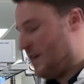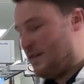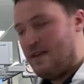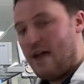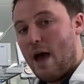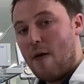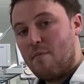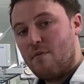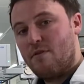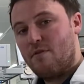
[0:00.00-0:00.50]

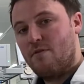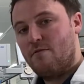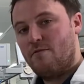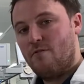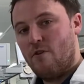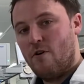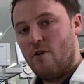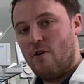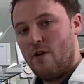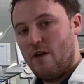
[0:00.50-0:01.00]
depth
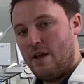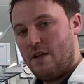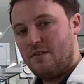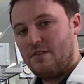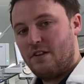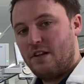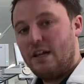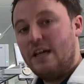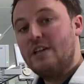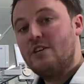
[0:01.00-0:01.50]
for
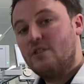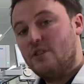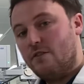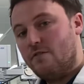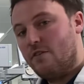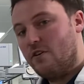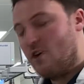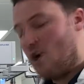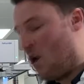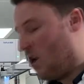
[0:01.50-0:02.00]
installation
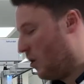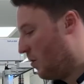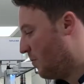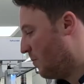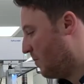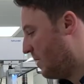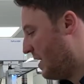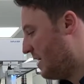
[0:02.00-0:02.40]
of the column